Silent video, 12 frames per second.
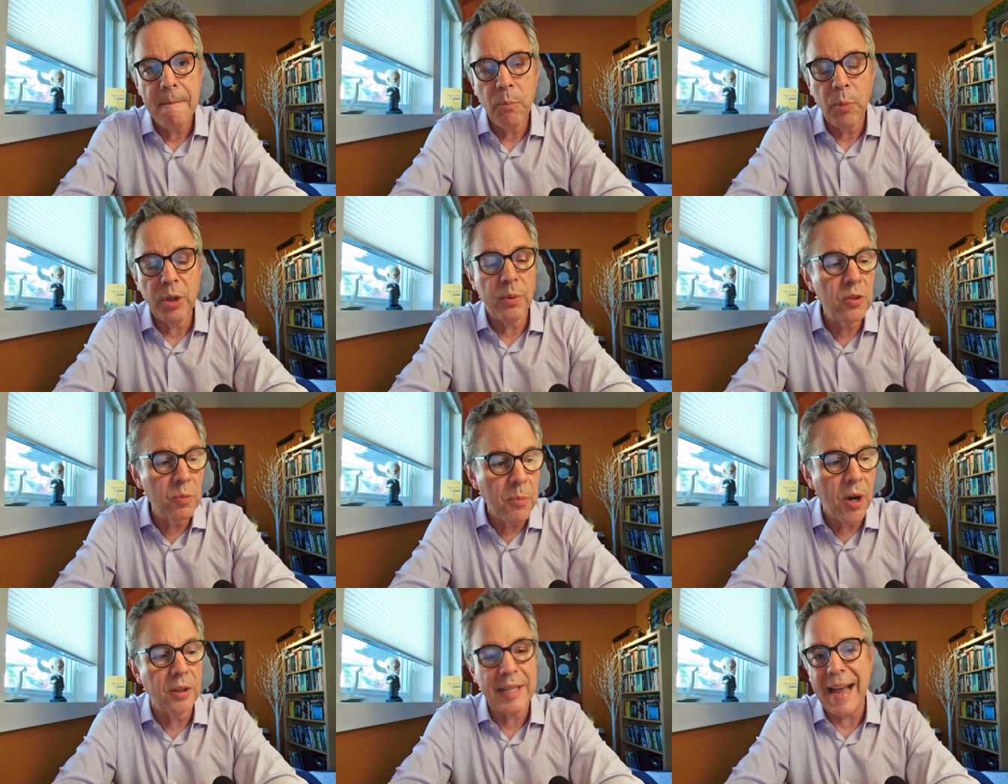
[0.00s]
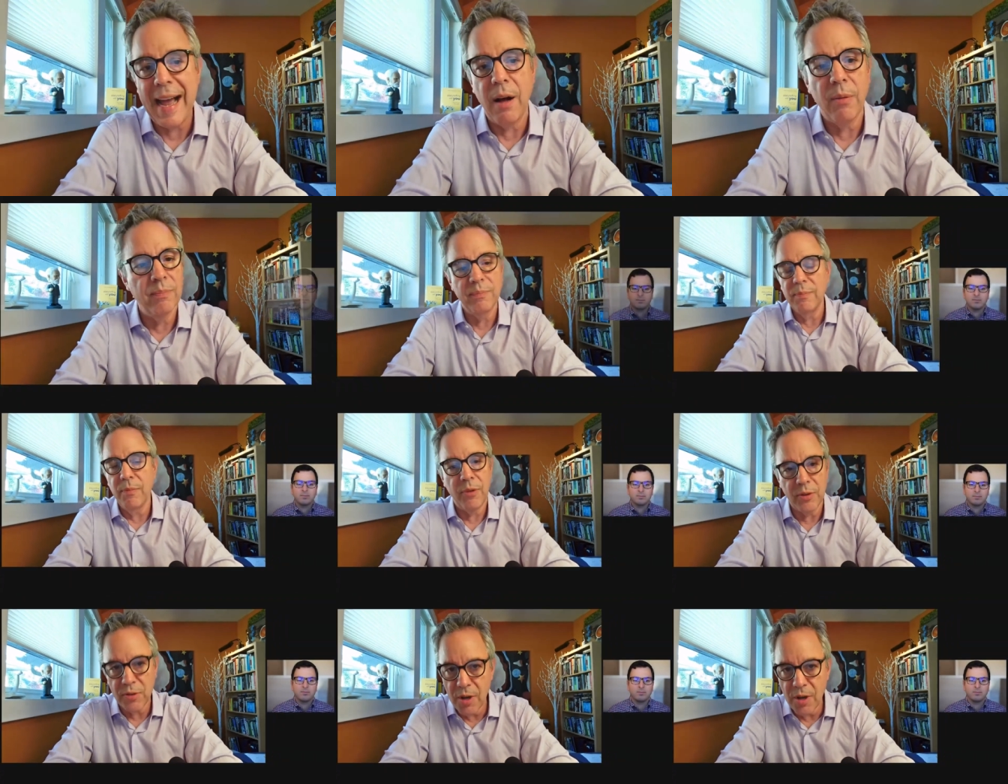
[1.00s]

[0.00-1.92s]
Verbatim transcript: when you're in a small town there's